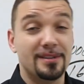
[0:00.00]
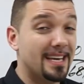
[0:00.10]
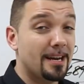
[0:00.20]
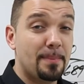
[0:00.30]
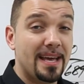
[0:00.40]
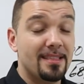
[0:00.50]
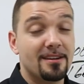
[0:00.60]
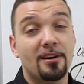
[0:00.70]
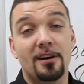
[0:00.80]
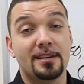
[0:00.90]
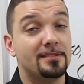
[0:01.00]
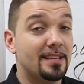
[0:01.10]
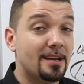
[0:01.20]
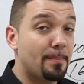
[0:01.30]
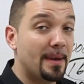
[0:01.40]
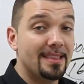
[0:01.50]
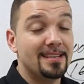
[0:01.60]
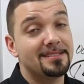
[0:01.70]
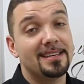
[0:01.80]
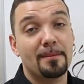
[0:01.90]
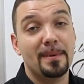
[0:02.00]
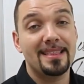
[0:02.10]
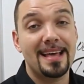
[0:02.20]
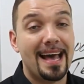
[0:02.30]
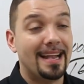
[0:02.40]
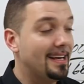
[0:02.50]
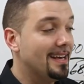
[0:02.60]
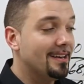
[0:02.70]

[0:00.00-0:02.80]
You got to pay the cars. You got to pay this. You got to pay that.